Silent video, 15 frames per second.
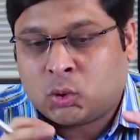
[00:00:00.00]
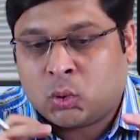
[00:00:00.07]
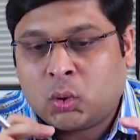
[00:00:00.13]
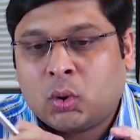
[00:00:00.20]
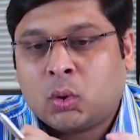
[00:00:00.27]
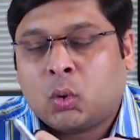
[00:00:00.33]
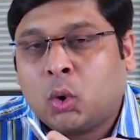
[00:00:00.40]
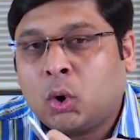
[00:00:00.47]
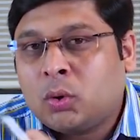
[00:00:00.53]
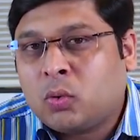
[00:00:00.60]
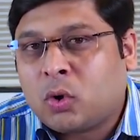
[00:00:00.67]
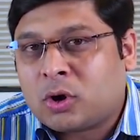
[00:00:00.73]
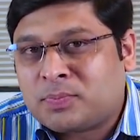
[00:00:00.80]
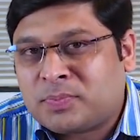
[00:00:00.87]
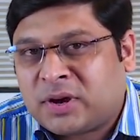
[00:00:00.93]
So, Cold
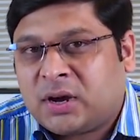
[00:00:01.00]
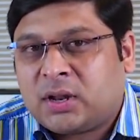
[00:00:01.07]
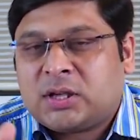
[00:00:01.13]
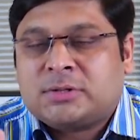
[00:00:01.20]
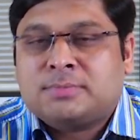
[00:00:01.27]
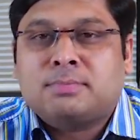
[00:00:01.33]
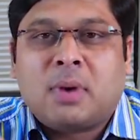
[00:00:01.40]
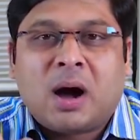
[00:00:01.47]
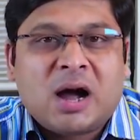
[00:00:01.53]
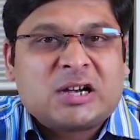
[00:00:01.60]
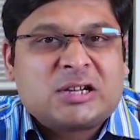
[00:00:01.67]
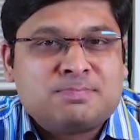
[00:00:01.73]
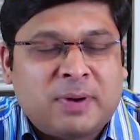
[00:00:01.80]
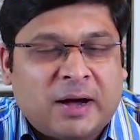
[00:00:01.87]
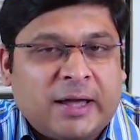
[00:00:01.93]
War period is
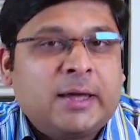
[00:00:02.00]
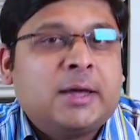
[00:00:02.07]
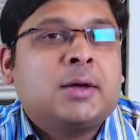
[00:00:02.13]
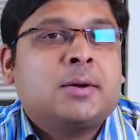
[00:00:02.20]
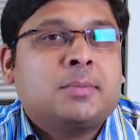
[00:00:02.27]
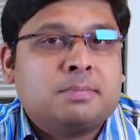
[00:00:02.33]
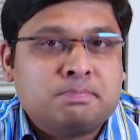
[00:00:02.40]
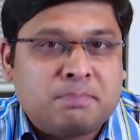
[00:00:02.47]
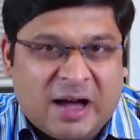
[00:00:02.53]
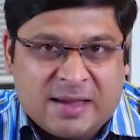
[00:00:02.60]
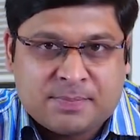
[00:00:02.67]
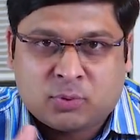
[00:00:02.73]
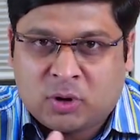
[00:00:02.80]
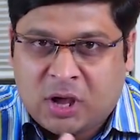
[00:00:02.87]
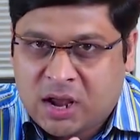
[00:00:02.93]
marked by
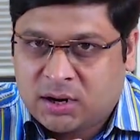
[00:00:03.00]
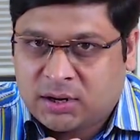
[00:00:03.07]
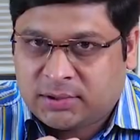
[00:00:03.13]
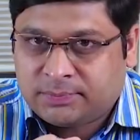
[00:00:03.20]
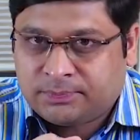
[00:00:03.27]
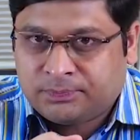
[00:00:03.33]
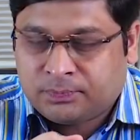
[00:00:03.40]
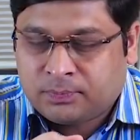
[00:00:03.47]
bipolarity.